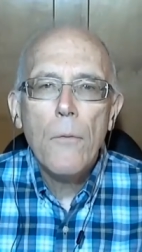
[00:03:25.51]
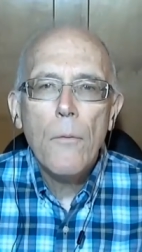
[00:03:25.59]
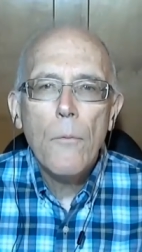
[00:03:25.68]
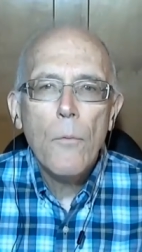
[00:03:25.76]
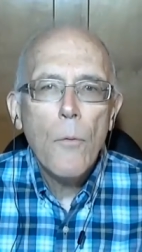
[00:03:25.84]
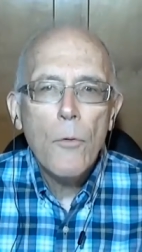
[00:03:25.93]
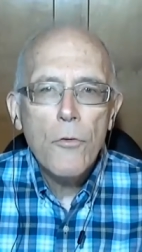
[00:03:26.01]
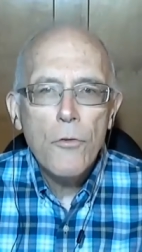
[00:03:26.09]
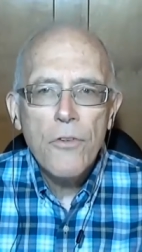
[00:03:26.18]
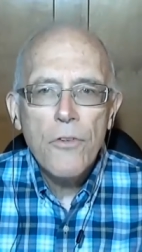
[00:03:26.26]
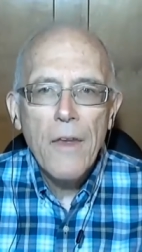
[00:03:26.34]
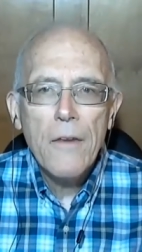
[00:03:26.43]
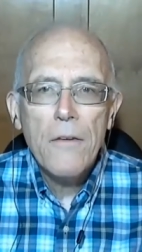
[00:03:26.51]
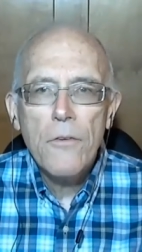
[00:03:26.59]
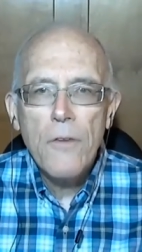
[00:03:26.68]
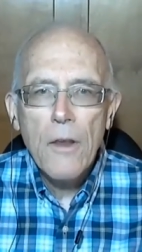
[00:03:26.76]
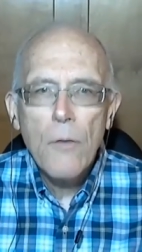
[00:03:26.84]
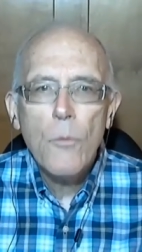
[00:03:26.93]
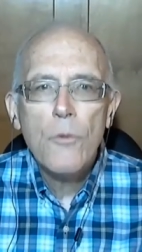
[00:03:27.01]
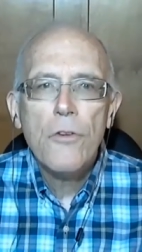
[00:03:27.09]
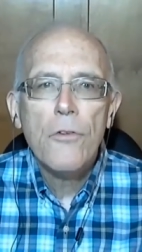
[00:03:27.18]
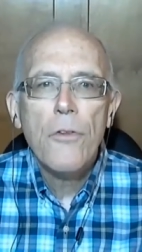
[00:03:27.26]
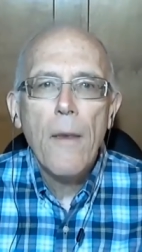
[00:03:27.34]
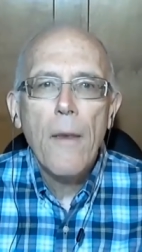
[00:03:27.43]
what would you say distinguishes
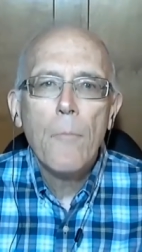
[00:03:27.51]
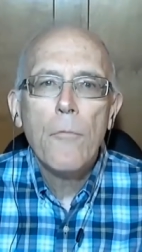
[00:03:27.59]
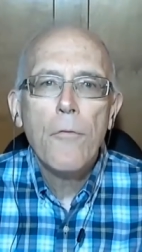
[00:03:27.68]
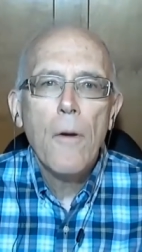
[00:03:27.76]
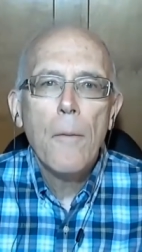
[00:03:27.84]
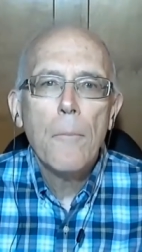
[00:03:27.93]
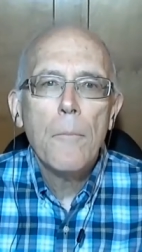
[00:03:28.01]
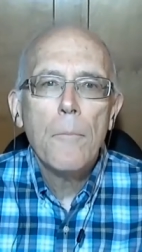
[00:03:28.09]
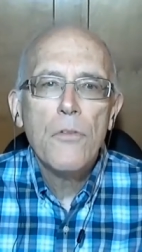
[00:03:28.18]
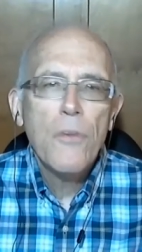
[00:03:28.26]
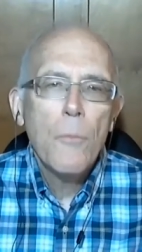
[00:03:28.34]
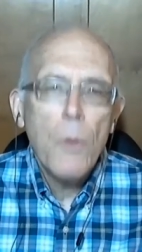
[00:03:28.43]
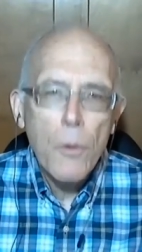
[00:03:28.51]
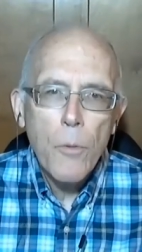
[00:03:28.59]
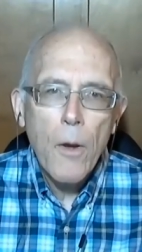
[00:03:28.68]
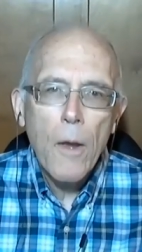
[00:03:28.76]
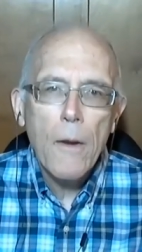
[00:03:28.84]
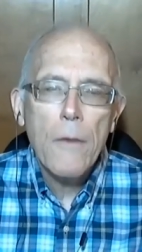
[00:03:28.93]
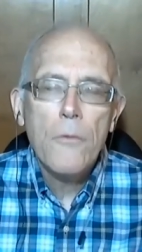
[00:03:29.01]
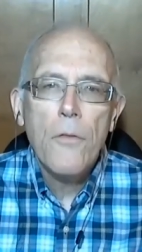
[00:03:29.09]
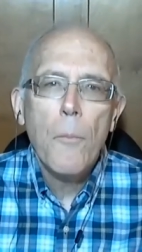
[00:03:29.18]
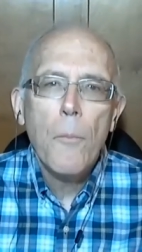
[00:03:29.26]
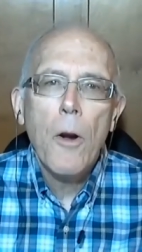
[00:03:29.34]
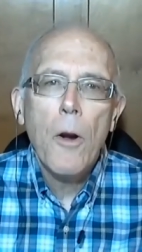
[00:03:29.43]
them from similar products in the
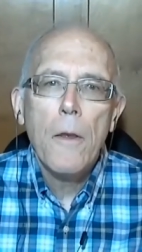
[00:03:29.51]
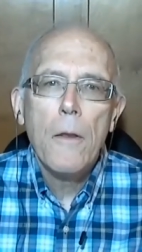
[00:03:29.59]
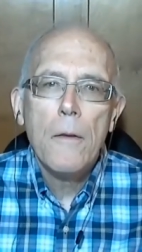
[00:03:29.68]
market?